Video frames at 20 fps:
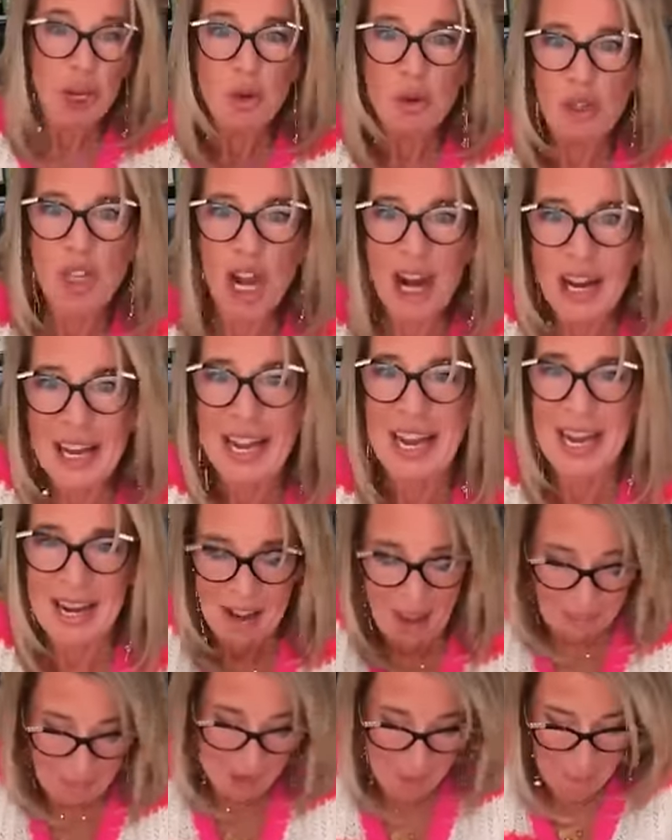You tuck it
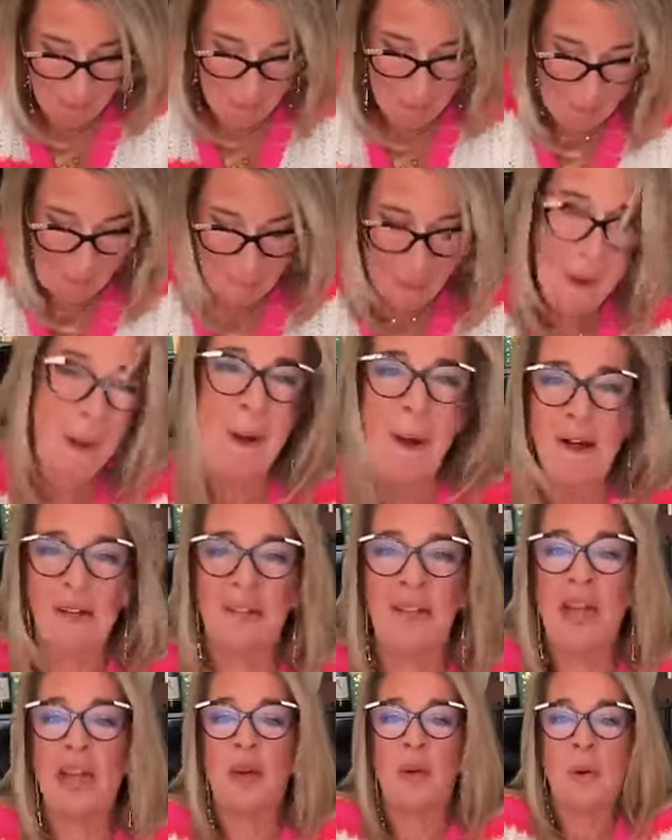in like that
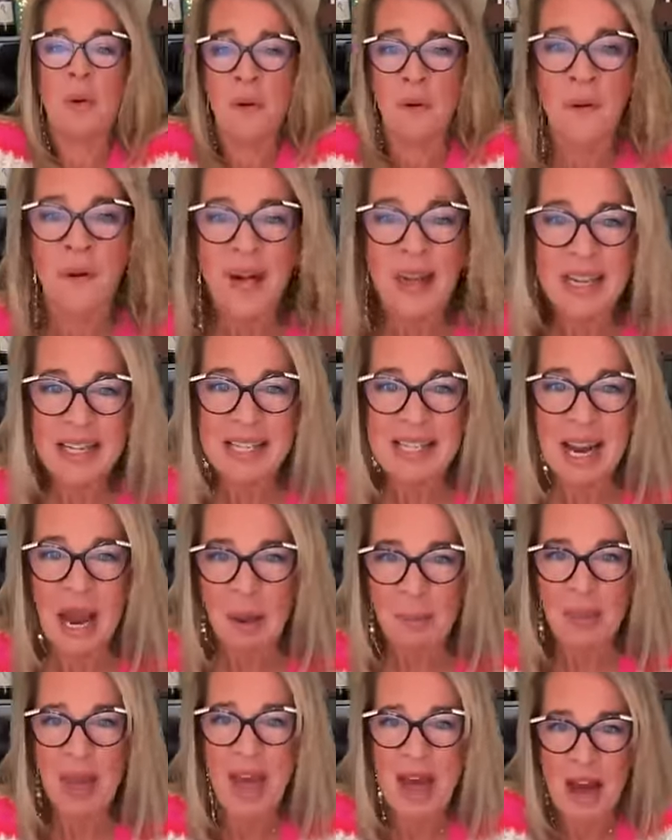and then you
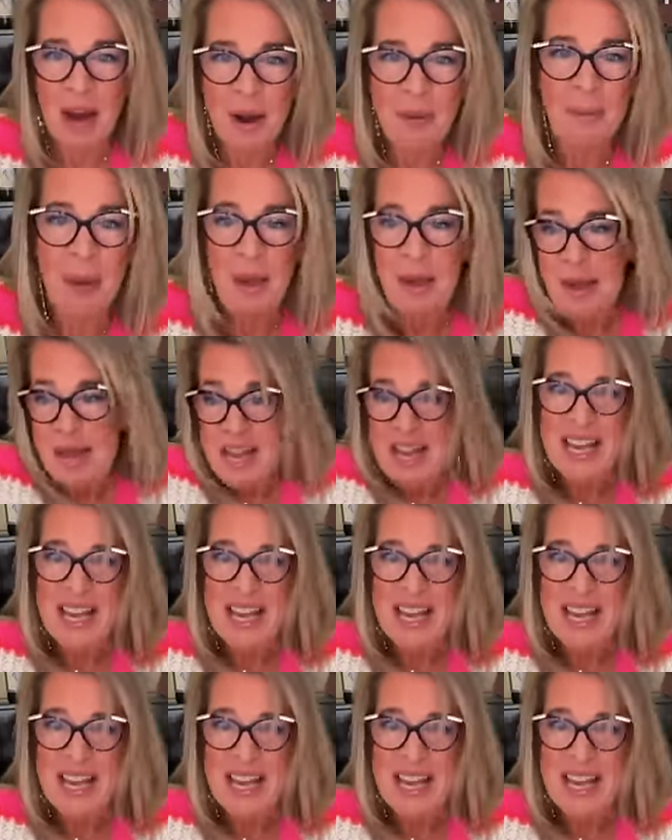slap that up,